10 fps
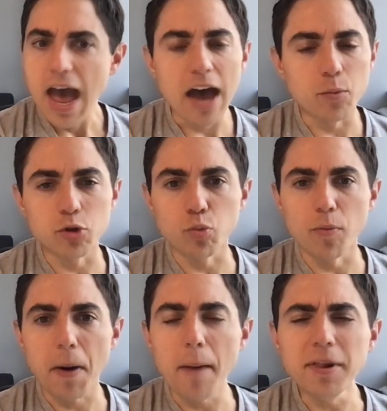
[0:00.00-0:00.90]
And with
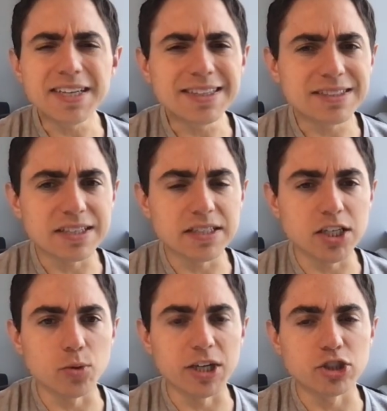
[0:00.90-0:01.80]
Republicans
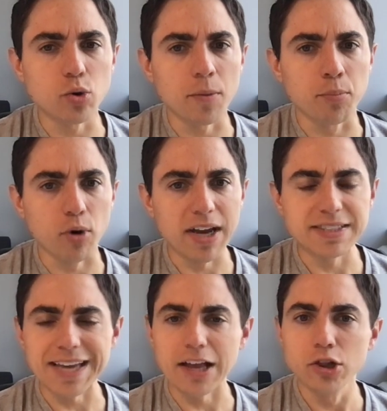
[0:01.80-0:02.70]
continuing to
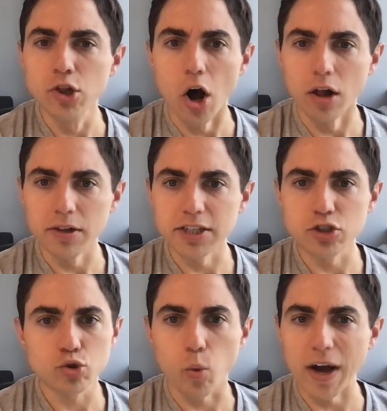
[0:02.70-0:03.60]
embrace a
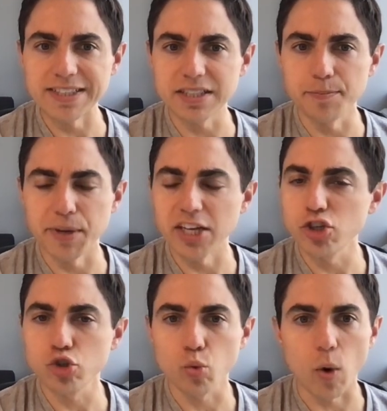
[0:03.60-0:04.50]
lawless, twice
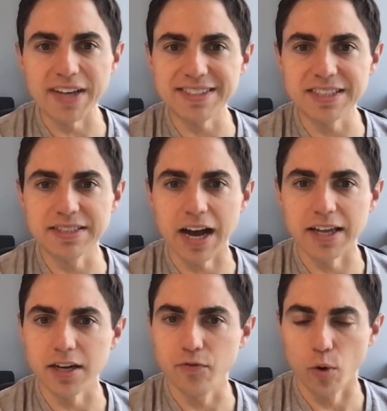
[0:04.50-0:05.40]
impeached, twice
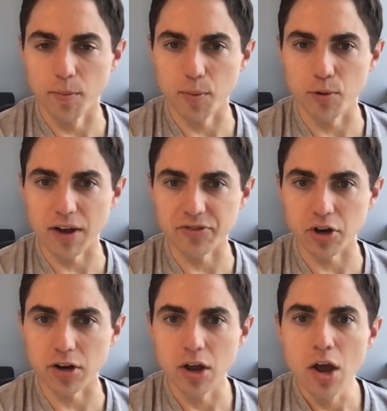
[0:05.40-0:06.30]
indicted former
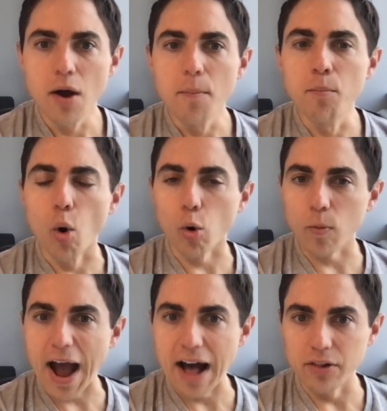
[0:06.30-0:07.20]
president,
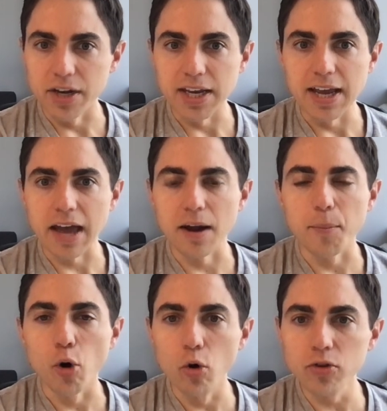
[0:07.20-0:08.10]
morality and
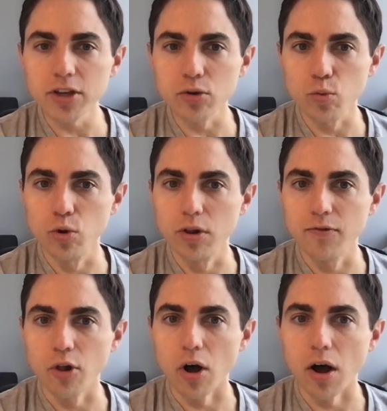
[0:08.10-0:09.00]
upholding the rule
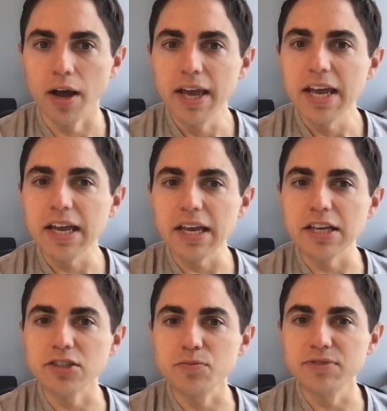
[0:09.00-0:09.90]
of law
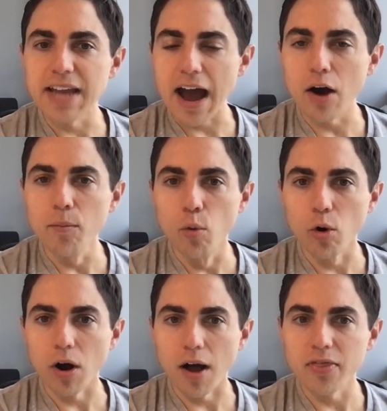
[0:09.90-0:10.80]
is now
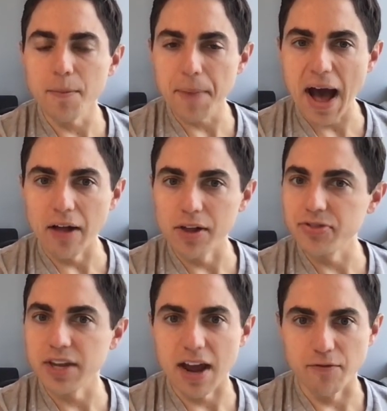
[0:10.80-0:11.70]
more on the
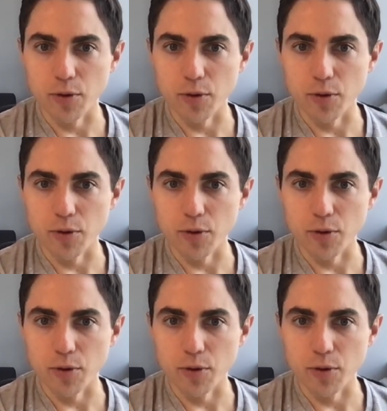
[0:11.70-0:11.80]
ballot than ever